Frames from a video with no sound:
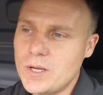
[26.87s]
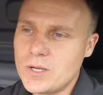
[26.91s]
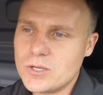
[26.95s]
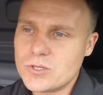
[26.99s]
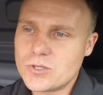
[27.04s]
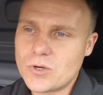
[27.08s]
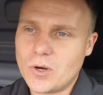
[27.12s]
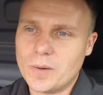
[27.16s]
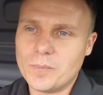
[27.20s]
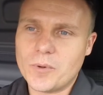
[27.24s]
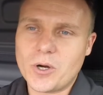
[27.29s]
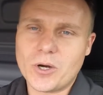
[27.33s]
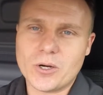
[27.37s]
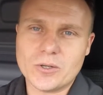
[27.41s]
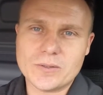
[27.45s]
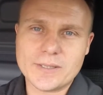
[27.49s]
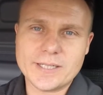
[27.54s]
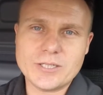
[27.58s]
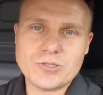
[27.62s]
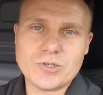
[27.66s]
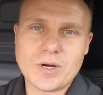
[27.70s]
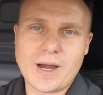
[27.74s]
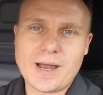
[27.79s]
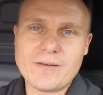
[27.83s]
So I'm
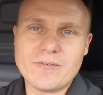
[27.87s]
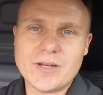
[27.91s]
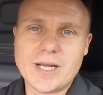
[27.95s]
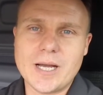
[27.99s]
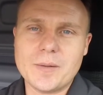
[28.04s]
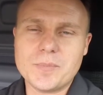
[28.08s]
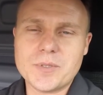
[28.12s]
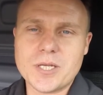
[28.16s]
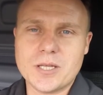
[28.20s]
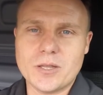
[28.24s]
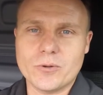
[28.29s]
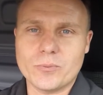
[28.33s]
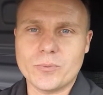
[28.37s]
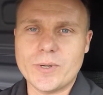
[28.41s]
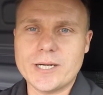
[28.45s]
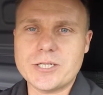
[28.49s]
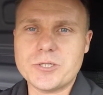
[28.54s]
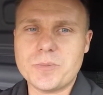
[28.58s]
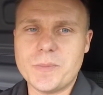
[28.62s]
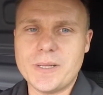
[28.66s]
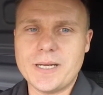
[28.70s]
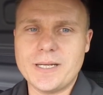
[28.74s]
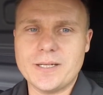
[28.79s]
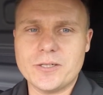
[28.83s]
currently driving up to the
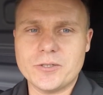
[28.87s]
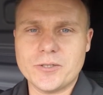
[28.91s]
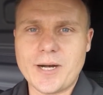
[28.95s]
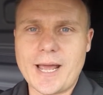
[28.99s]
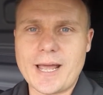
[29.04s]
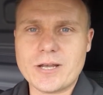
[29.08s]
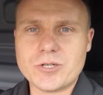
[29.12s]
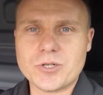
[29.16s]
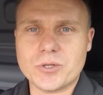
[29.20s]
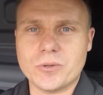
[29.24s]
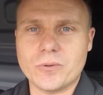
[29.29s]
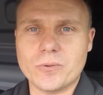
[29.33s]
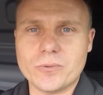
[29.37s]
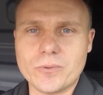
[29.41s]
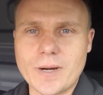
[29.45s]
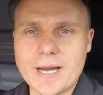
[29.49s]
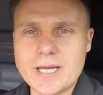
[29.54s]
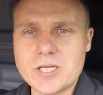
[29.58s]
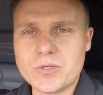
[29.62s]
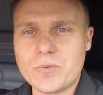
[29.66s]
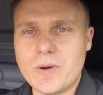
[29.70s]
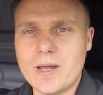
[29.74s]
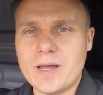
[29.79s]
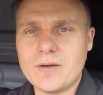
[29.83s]
Richmond International
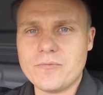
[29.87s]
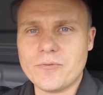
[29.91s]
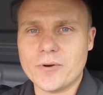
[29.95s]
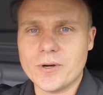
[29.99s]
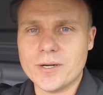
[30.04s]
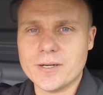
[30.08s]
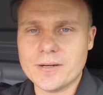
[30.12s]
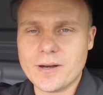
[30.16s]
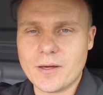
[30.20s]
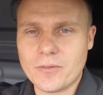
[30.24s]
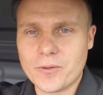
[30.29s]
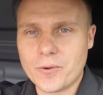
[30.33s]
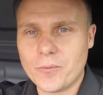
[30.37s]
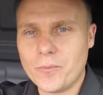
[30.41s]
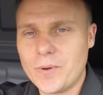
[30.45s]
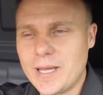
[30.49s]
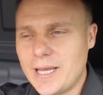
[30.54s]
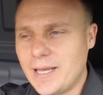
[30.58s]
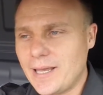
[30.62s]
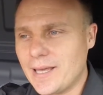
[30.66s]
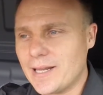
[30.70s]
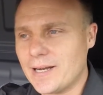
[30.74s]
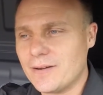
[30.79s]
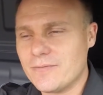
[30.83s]
Raceway for another
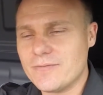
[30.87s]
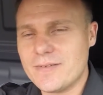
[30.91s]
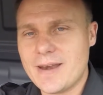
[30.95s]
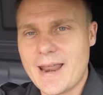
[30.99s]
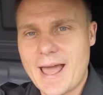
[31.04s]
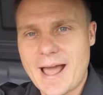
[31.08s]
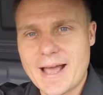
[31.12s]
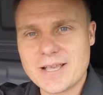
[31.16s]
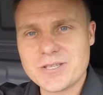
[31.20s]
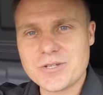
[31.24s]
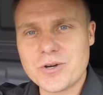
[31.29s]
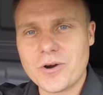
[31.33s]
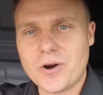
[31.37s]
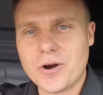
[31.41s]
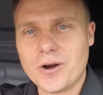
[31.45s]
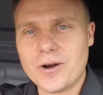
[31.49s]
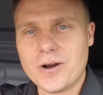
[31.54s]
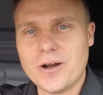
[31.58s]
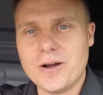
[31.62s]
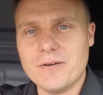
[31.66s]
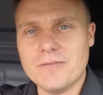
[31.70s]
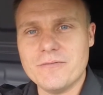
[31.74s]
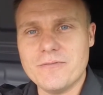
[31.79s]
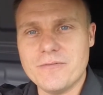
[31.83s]
weekend of
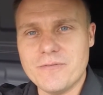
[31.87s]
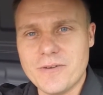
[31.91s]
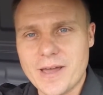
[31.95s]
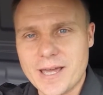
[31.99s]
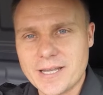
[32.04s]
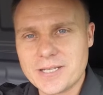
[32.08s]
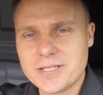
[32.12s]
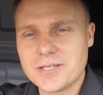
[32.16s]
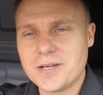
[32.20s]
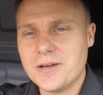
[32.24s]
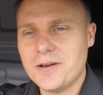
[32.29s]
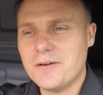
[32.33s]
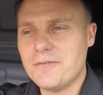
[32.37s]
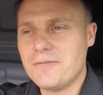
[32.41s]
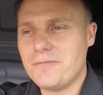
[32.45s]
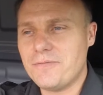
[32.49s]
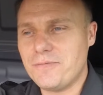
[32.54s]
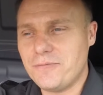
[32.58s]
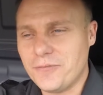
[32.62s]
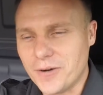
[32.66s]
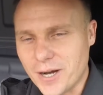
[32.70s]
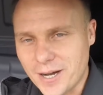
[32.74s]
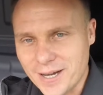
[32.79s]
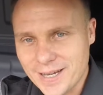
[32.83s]
NASCAR event
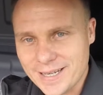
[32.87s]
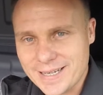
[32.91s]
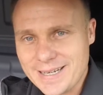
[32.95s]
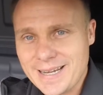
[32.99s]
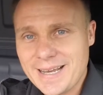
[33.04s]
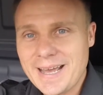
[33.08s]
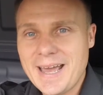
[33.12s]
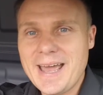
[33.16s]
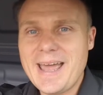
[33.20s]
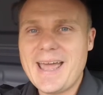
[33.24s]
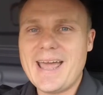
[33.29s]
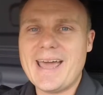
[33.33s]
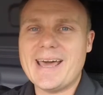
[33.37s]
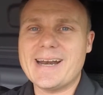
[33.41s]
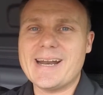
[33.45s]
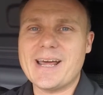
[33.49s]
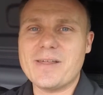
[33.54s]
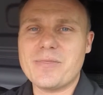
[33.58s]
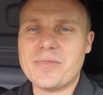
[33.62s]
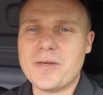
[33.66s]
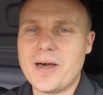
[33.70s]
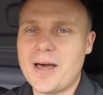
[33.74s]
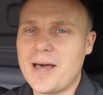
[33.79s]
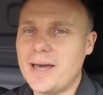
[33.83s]
fun, and
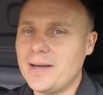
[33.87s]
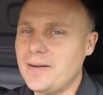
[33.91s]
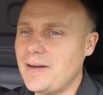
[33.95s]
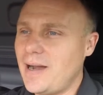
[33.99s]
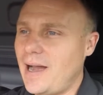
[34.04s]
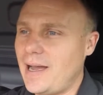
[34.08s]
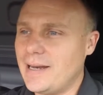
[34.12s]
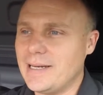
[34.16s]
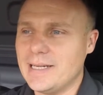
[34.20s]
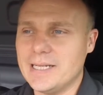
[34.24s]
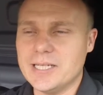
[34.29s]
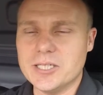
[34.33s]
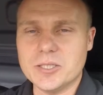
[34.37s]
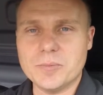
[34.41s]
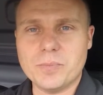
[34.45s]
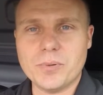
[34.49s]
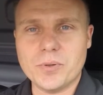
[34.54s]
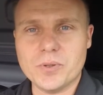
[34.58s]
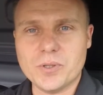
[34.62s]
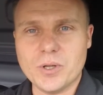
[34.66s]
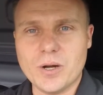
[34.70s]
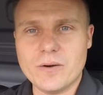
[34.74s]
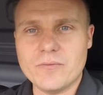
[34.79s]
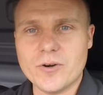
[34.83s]
I thought I needed to
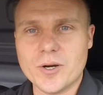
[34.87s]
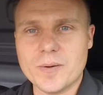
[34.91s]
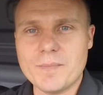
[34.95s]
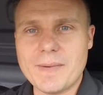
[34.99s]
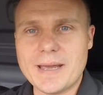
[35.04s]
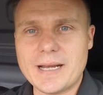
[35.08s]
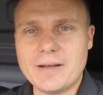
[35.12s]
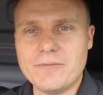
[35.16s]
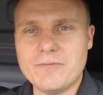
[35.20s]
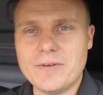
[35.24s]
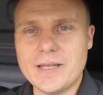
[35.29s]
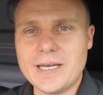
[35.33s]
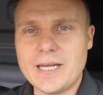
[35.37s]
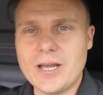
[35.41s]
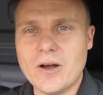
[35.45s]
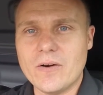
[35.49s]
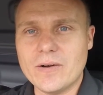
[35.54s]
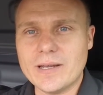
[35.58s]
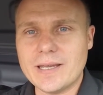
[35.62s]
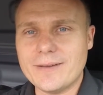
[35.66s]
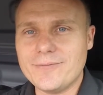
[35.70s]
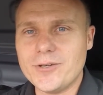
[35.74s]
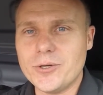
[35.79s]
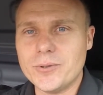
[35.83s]
pull over and make a video
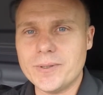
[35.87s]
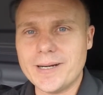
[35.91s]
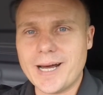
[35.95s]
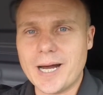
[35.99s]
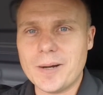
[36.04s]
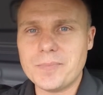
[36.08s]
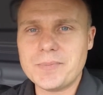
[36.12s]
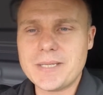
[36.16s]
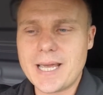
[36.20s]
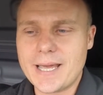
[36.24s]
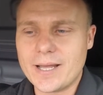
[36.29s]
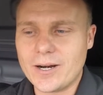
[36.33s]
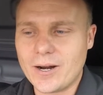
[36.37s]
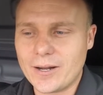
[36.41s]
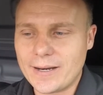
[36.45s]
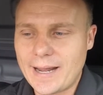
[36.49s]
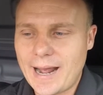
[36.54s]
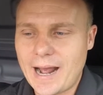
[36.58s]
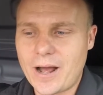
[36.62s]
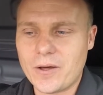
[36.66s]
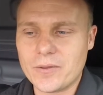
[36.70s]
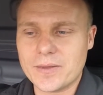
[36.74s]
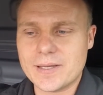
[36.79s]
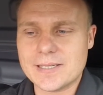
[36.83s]
and give you an update on
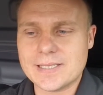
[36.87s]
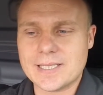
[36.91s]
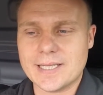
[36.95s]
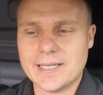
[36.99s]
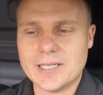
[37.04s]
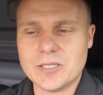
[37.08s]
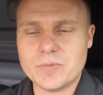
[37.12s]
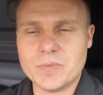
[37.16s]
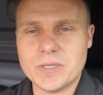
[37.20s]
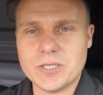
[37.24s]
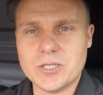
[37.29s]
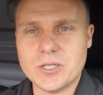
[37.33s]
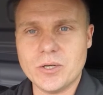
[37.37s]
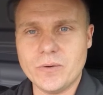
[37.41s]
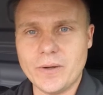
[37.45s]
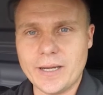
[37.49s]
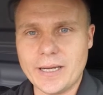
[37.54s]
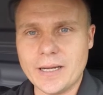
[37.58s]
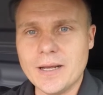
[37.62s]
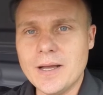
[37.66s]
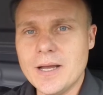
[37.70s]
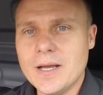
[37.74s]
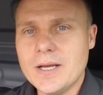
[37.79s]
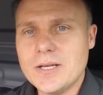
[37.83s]
how this thing's been
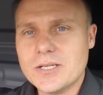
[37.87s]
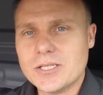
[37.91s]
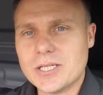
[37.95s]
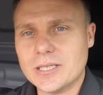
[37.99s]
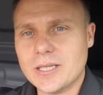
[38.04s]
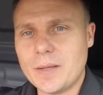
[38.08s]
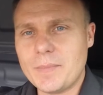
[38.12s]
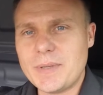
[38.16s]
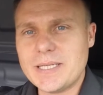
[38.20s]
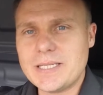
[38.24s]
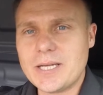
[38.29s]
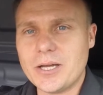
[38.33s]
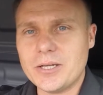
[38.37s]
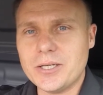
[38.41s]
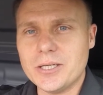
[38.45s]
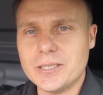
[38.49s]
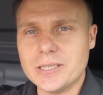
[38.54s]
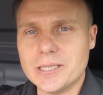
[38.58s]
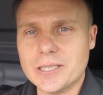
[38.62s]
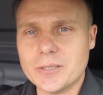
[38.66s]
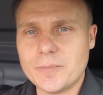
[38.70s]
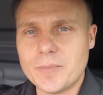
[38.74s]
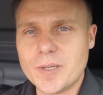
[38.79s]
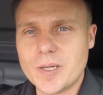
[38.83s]
doing. So let me tell you
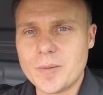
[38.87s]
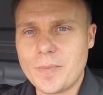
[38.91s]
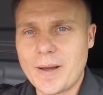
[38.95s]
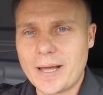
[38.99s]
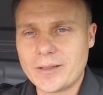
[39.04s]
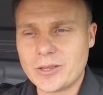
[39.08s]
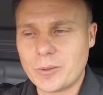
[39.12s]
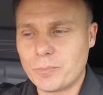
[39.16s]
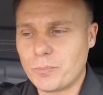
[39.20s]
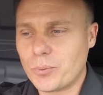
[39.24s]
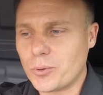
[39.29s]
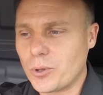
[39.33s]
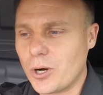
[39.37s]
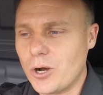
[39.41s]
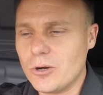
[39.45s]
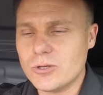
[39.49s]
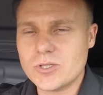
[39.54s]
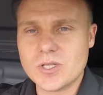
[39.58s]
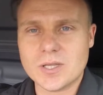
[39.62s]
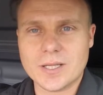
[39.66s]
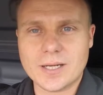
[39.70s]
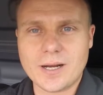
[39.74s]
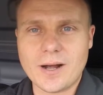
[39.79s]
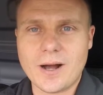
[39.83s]
a little bit about the
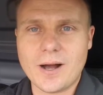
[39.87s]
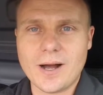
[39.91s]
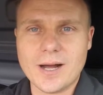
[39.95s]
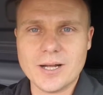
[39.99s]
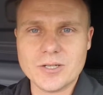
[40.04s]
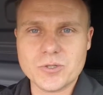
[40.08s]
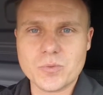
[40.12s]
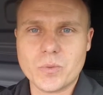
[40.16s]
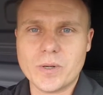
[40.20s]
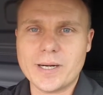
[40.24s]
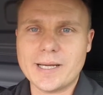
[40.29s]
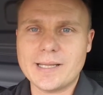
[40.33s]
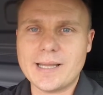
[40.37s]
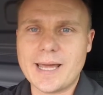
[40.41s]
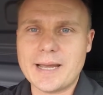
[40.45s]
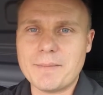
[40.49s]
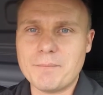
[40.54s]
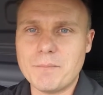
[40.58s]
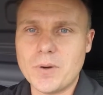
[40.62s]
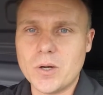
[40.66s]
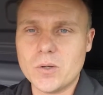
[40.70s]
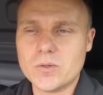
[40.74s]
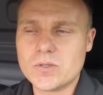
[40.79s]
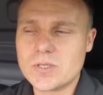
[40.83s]
pros and the cons, what I
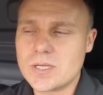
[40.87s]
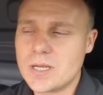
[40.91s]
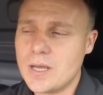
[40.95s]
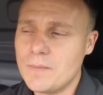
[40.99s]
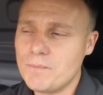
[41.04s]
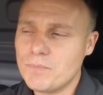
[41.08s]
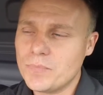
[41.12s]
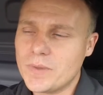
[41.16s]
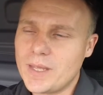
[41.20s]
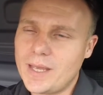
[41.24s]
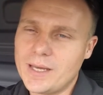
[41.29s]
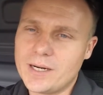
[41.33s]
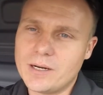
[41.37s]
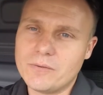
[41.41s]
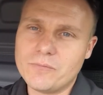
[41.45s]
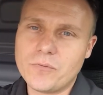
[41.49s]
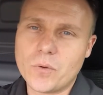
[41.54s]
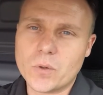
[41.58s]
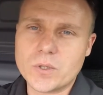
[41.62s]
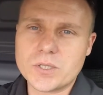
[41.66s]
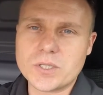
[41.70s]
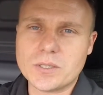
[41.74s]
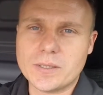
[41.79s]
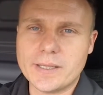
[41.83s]
like most, and
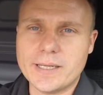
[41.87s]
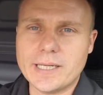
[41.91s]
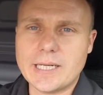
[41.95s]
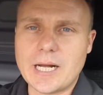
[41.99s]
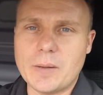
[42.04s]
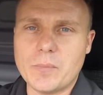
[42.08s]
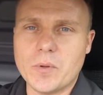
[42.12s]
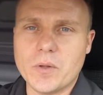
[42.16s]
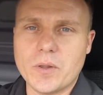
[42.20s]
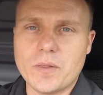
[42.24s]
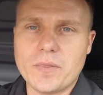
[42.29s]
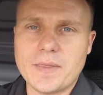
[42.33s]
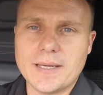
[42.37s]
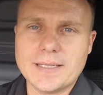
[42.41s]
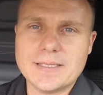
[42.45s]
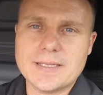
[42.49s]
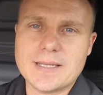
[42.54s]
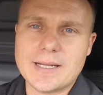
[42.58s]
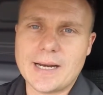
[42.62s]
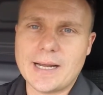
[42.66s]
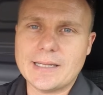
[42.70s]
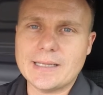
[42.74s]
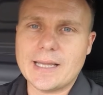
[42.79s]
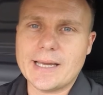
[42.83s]
unfortunately a couple of things
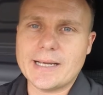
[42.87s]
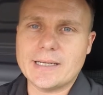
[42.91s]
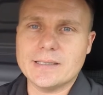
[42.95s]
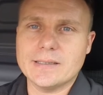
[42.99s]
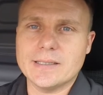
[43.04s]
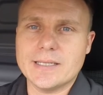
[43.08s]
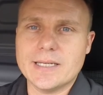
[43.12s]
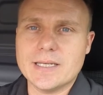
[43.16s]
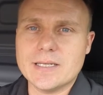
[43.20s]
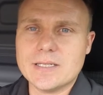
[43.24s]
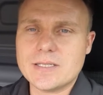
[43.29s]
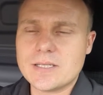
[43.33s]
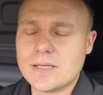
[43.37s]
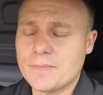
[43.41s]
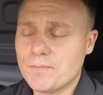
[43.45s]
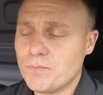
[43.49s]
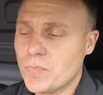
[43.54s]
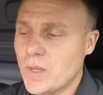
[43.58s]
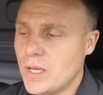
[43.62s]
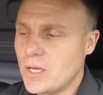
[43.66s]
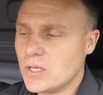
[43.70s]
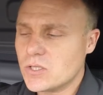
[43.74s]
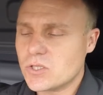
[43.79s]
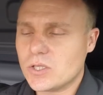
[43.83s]
that I like least.
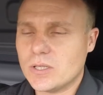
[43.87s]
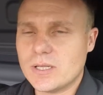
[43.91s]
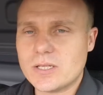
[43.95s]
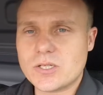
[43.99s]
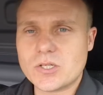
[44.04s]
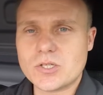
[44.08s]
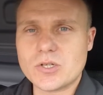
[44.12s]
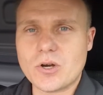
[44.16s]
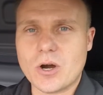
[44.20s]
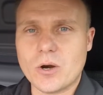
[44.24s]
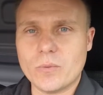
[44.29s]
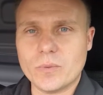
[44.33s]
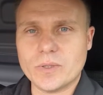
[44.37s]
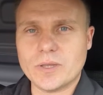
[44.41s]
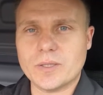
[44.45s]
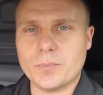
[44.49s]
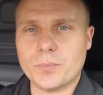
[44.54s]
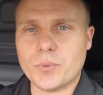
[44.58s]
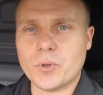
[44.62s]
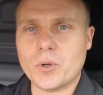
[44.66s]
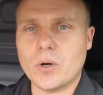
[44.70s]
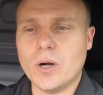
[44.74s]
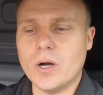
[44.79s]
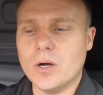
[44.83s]
So let's start with the
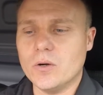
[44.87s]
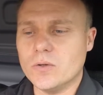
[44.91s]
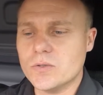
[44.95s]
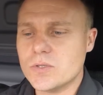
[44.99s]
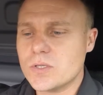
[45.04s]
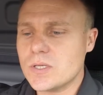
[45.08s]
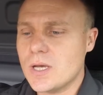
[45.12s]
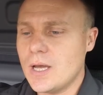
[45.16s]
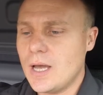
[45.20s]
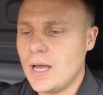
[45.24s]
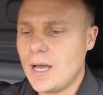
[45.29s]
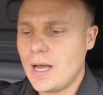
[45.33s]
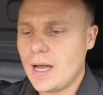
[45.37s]
pros.